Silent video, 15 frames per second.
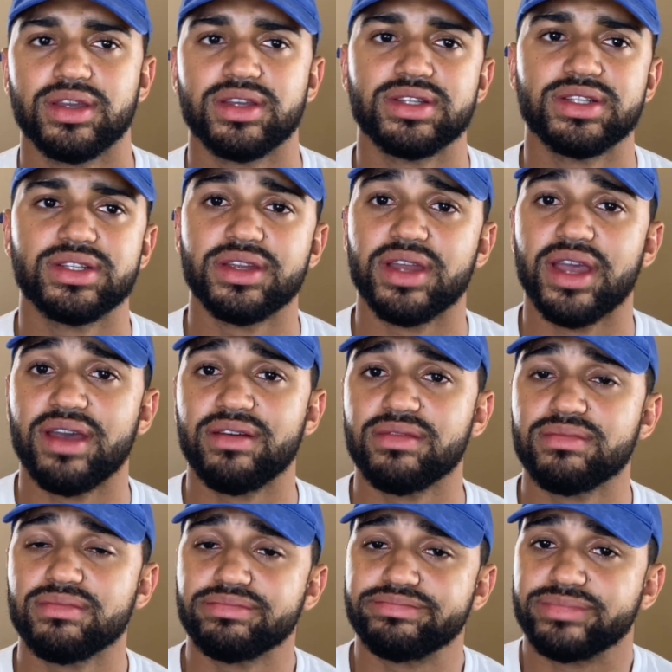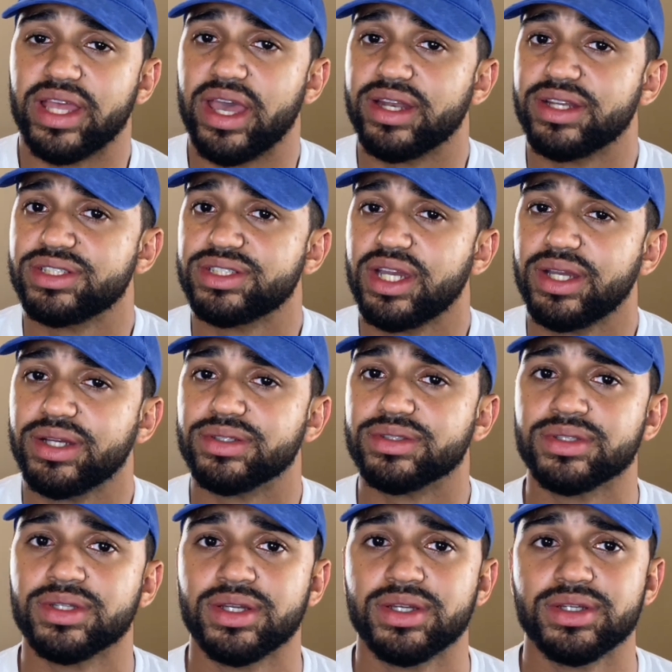And they haven't had a child.
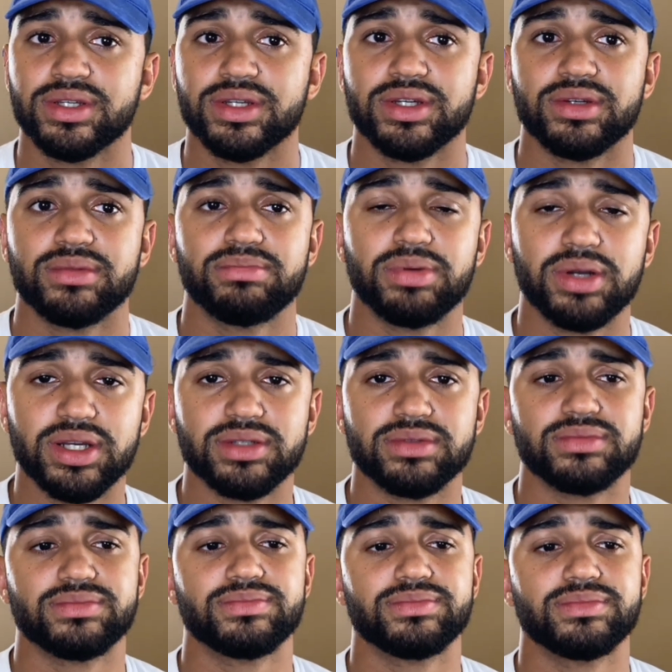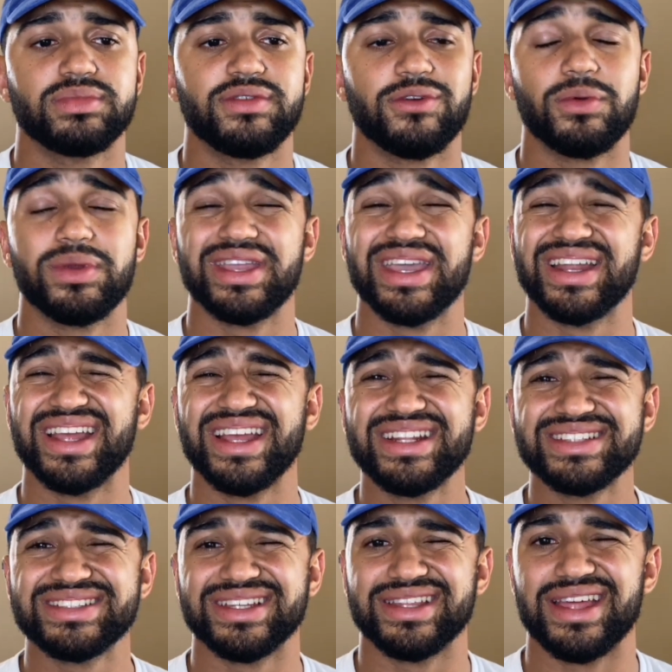But before we get
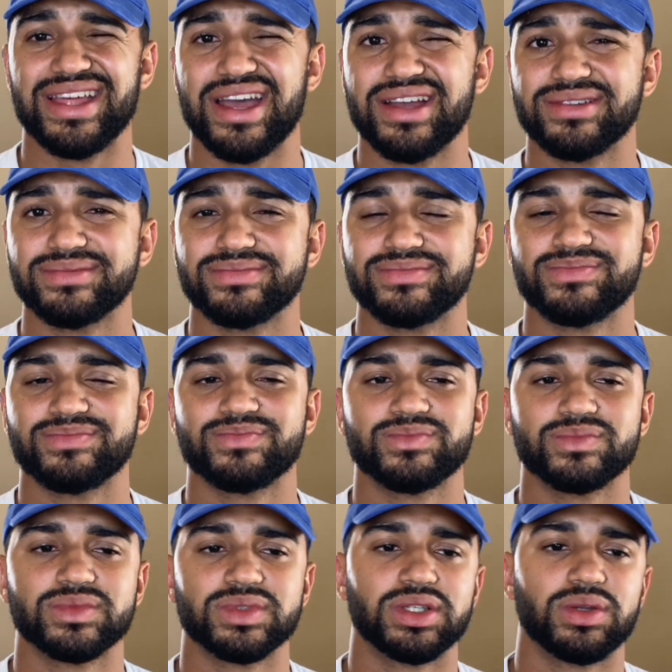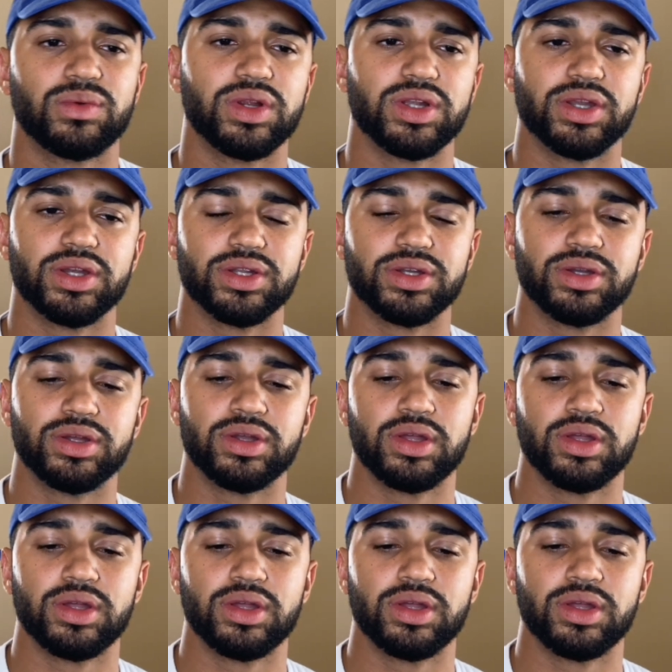into that, we're gonna